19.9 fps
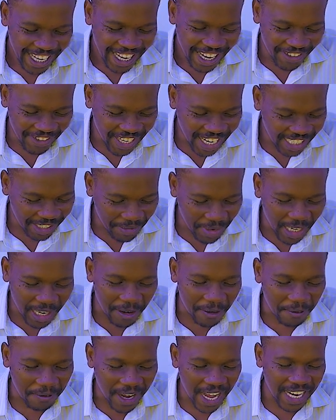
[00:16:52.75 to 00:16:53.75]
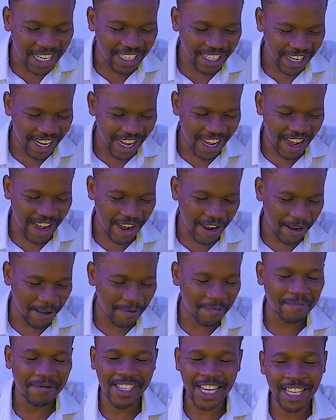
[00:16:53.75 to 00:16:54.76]
I'm just making fun,
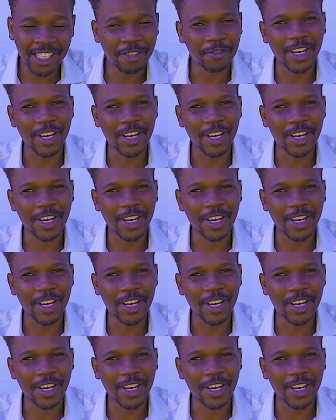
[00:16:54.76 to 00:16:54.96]
just